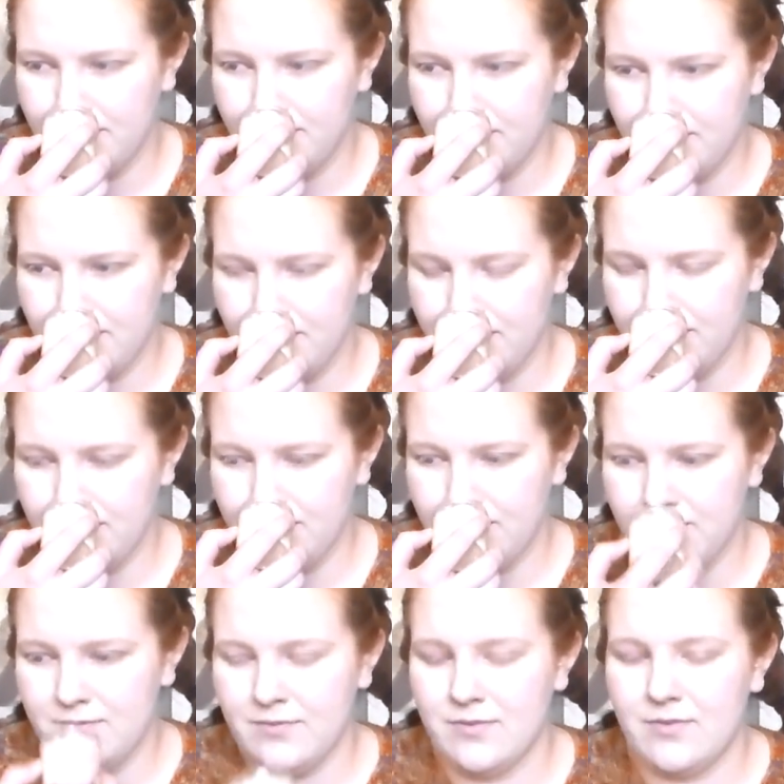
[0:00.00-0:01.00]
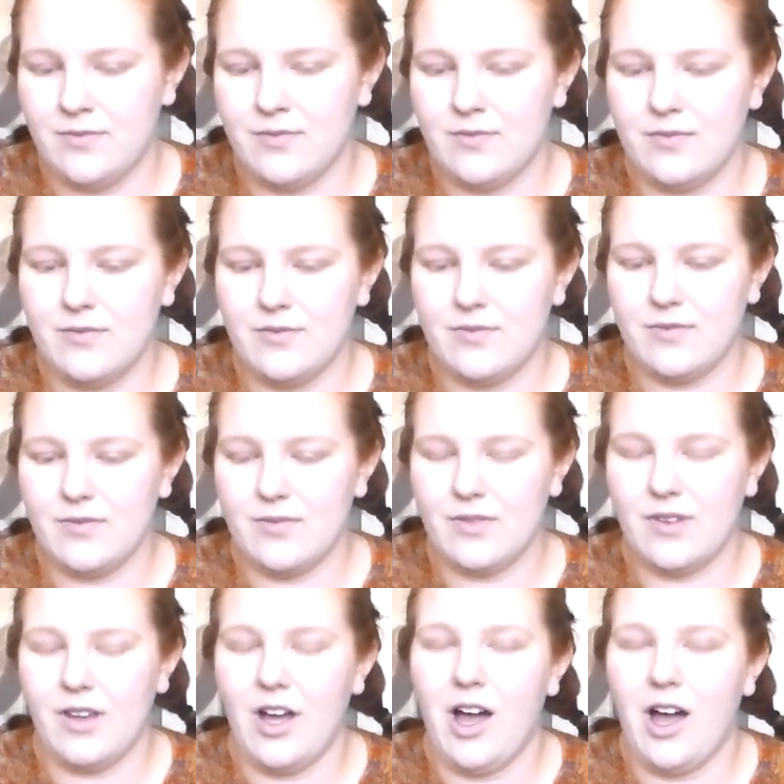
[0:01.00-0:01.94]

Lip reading: Nothing is said.